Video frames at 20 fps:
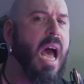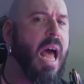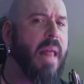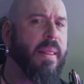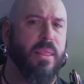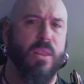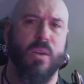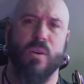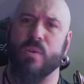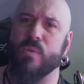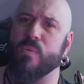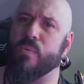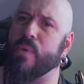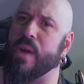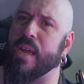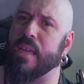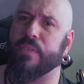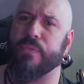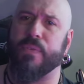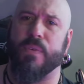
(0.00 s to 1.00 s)
And don't
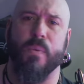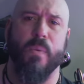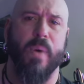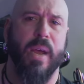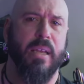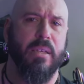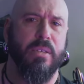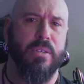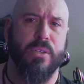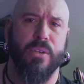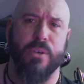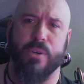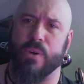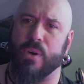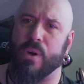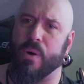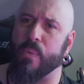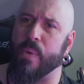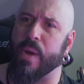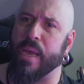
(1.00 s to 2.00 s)
wait for whales to
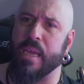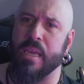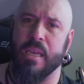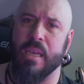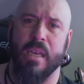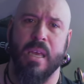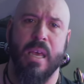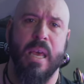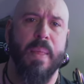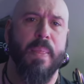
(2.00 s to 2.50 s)
go away.